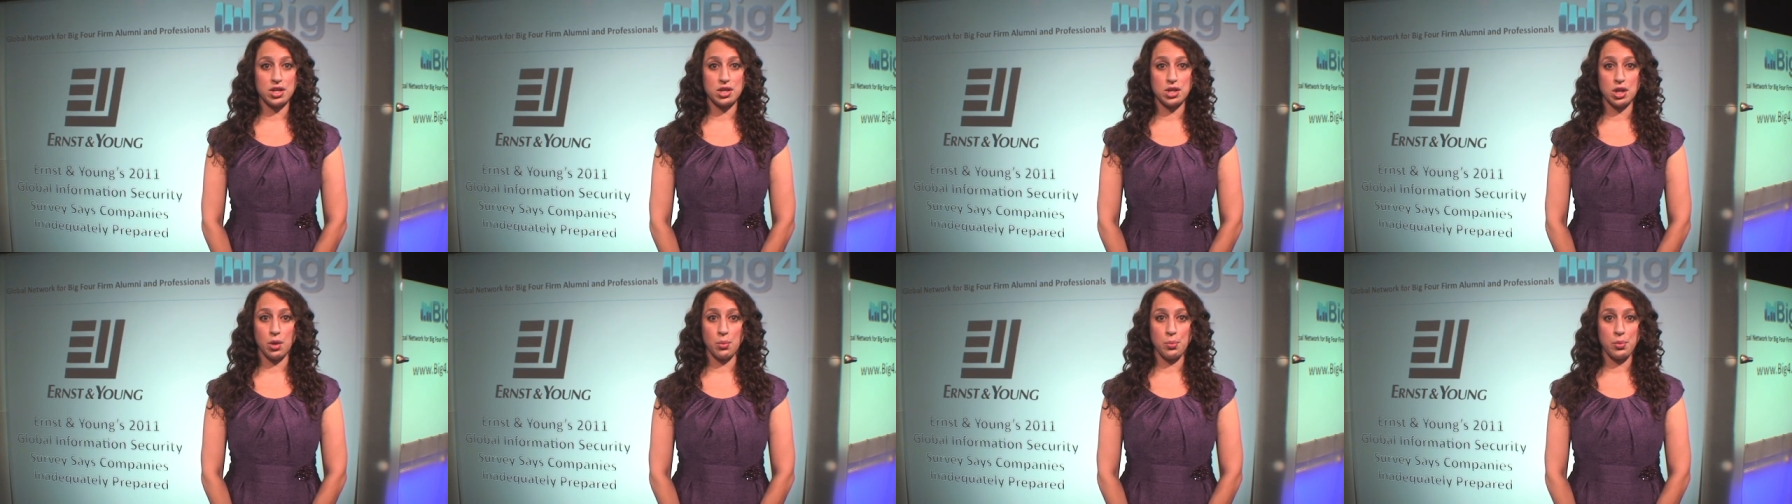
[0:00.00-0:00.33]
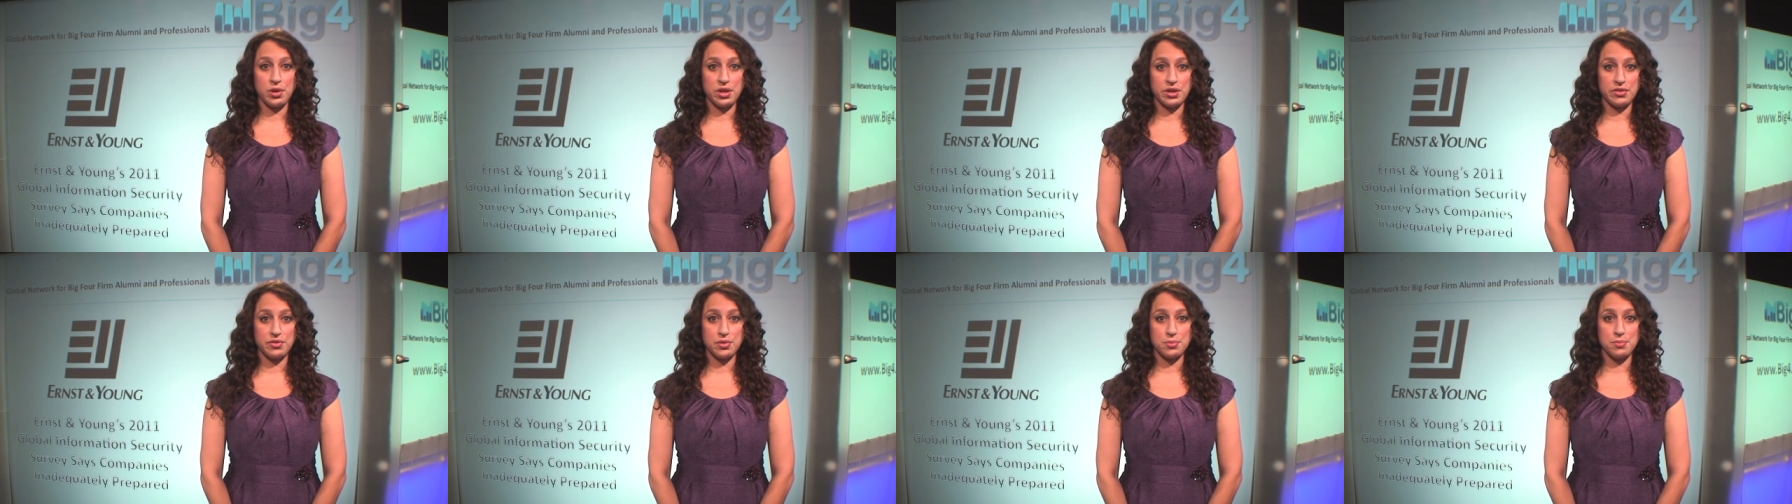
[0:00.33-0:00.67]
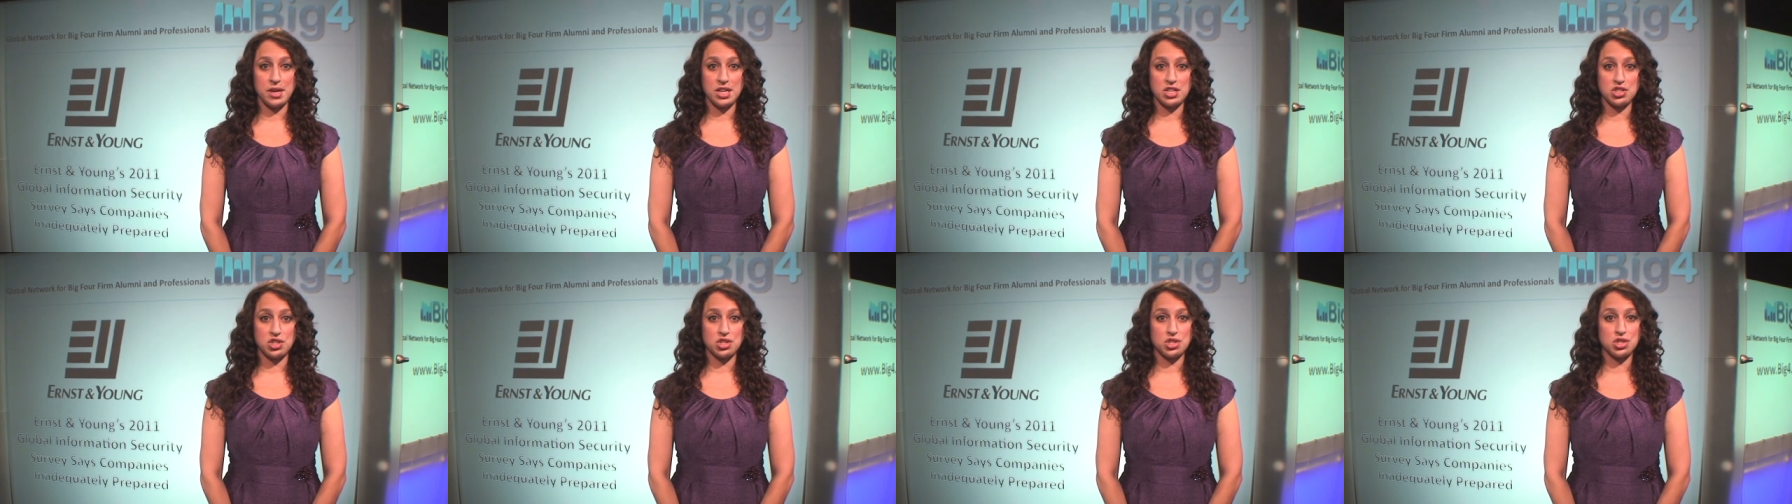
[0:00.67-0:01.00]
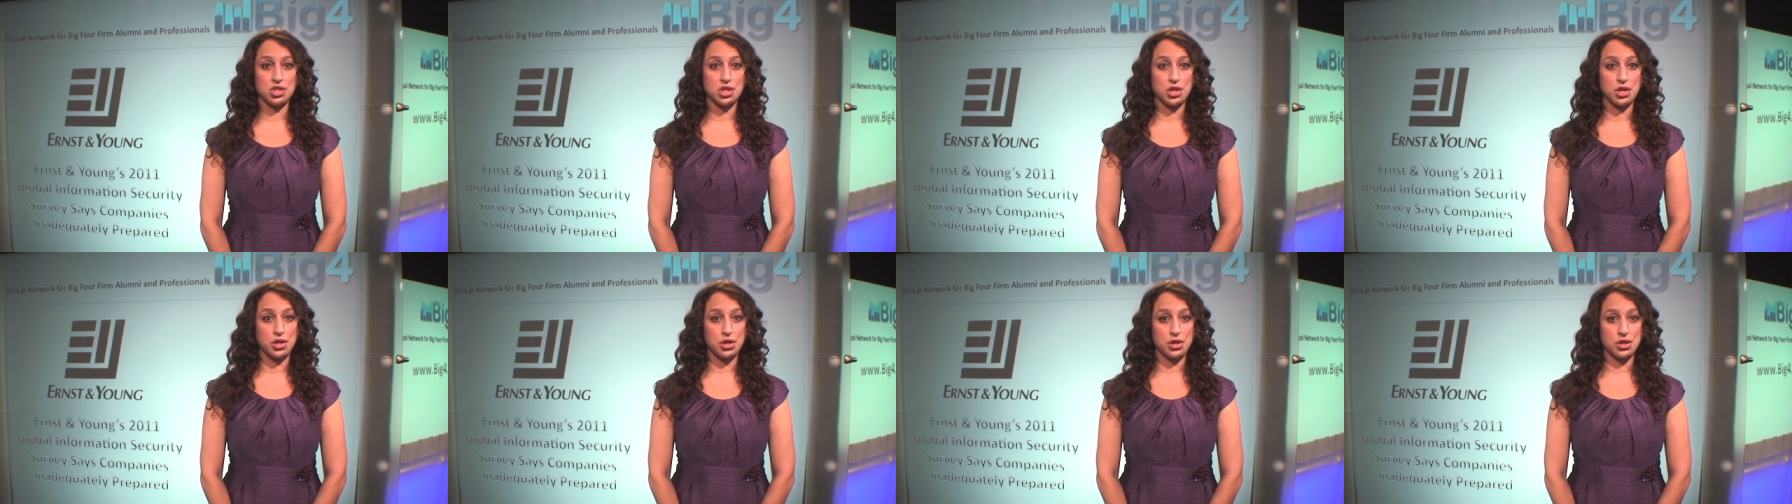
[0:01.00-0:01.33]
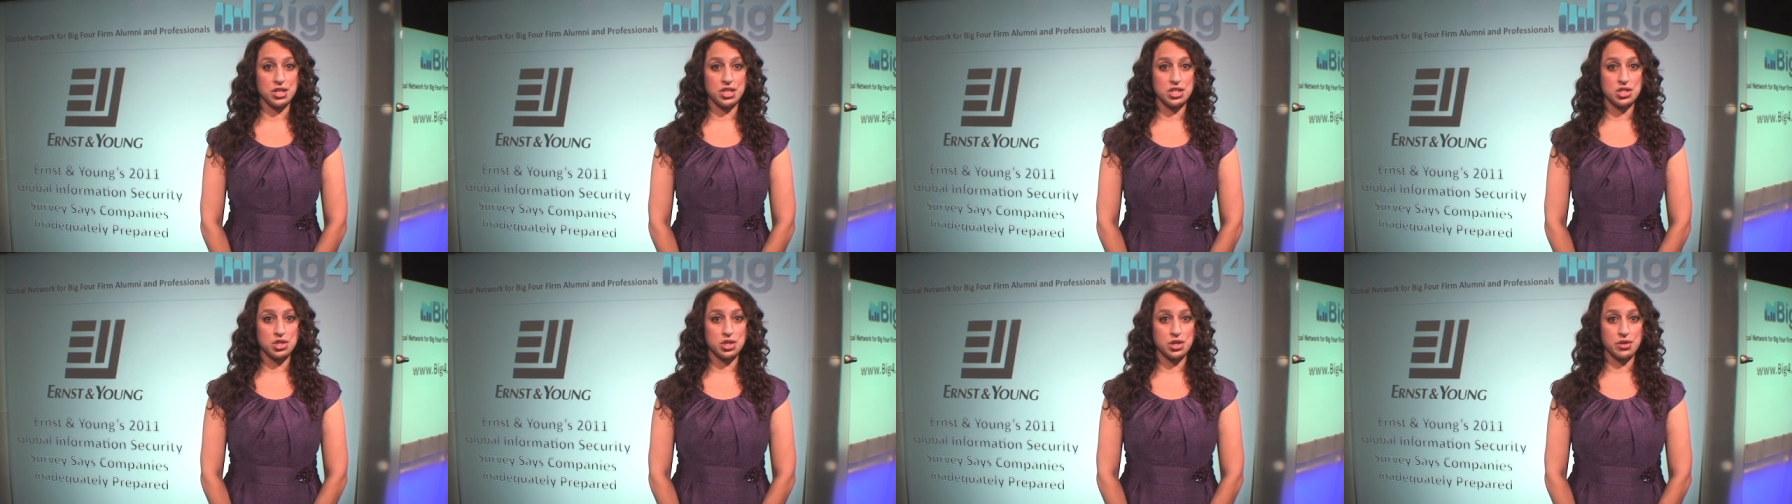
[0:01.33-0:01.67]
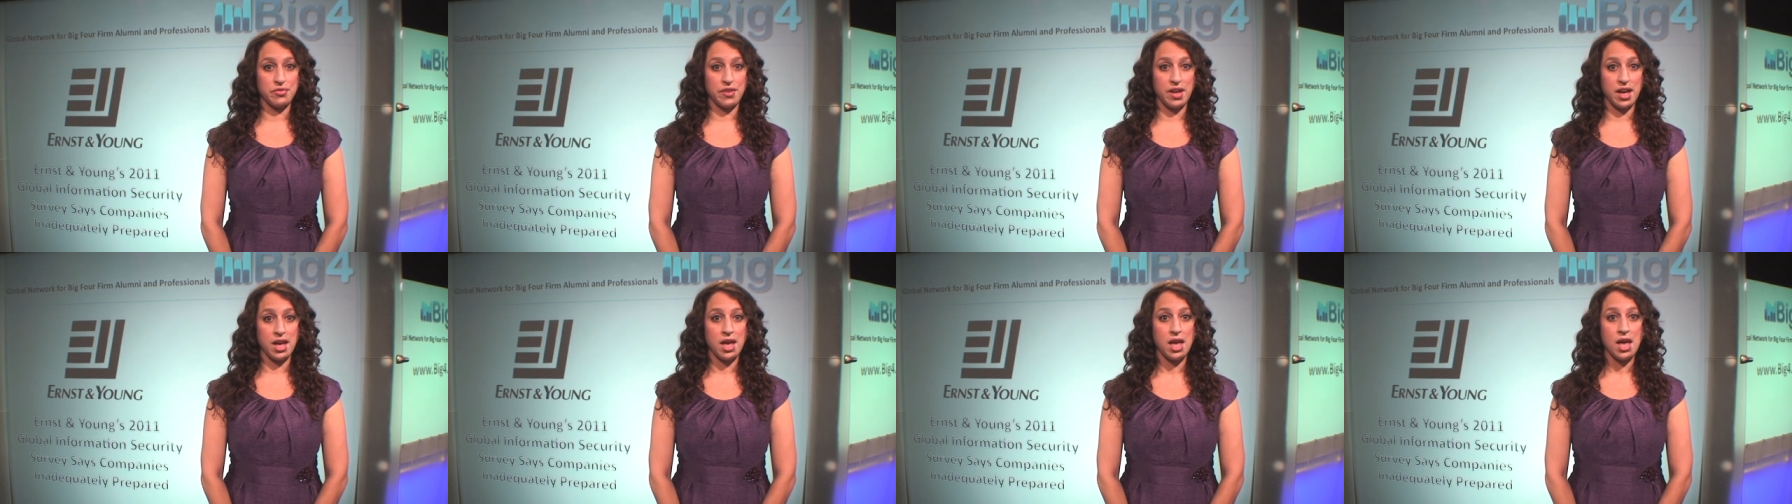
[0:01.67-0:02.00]
Global Information Security
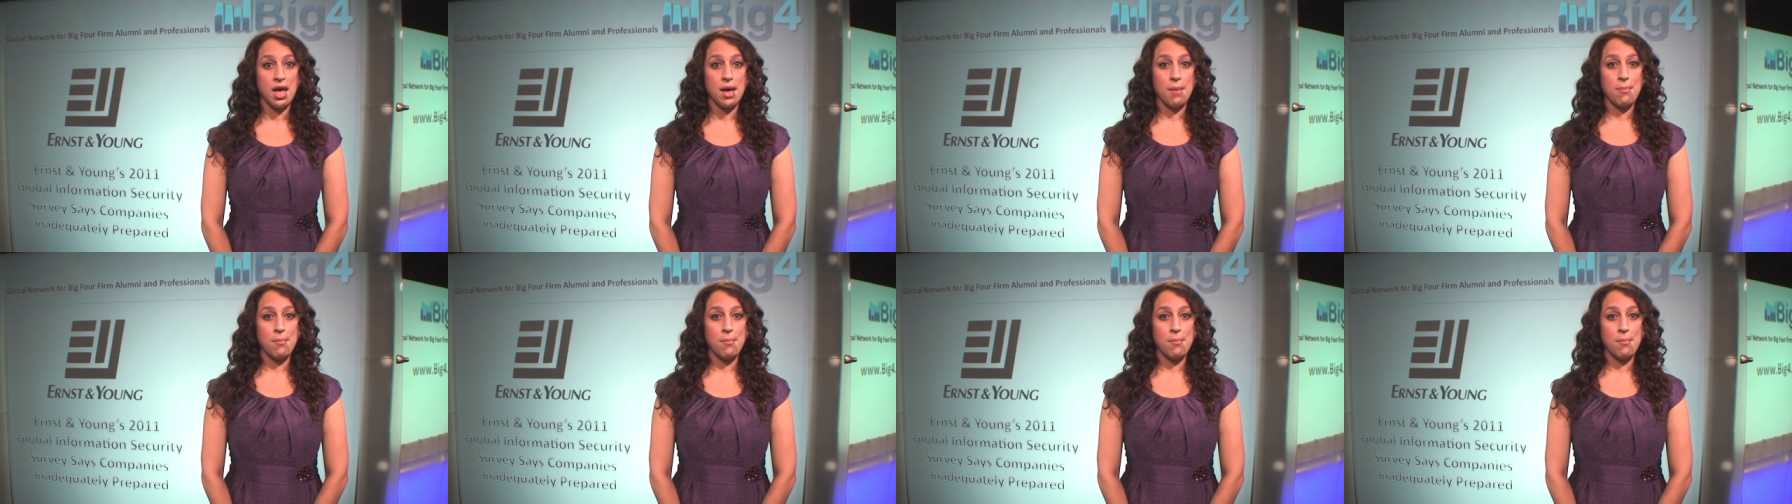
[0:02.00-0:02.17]
Survey